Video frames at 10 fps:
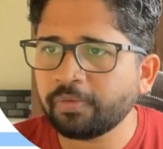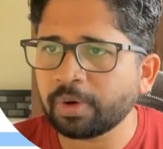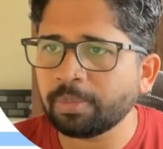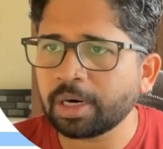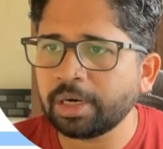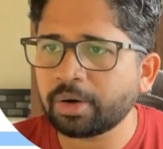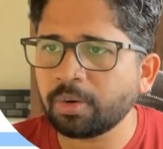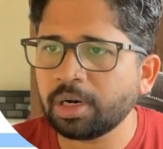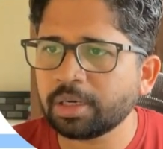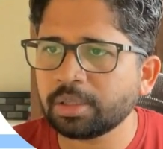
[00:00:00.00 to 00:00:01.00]
From
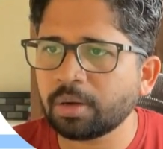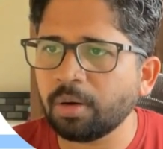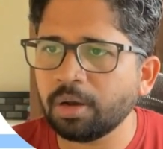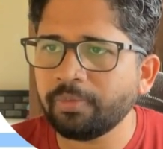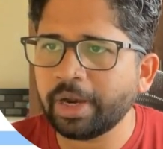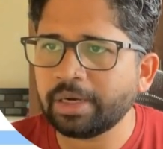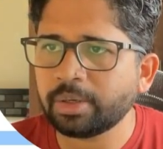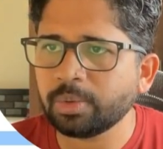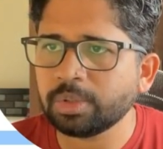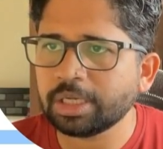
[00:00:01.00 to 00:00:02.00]
controller, the call went
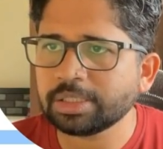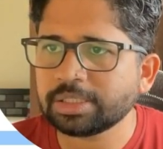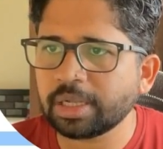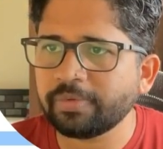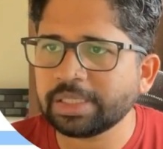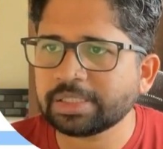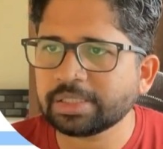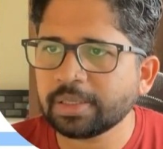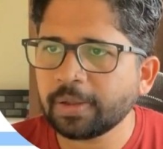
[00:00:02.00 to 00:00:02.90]
to the service.